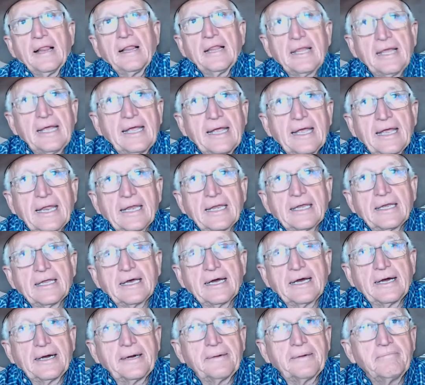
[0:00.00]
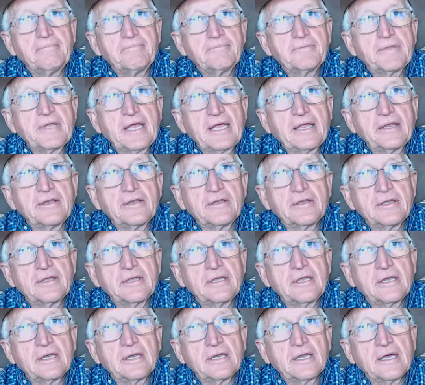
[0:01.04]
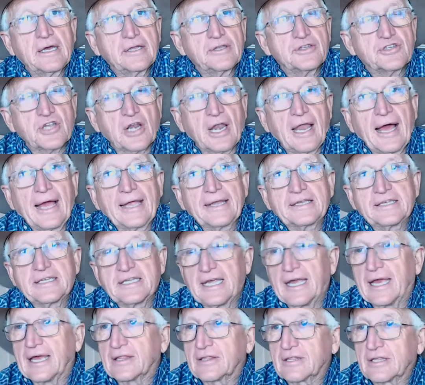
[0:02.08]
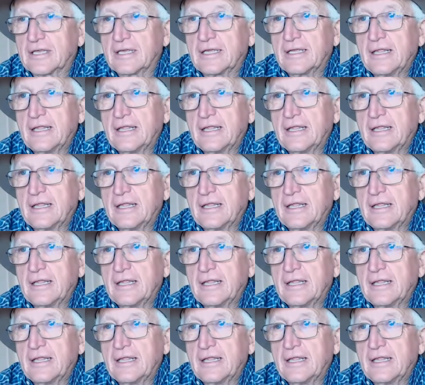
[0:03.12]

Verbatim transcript: and uh, in in uh, July 10th,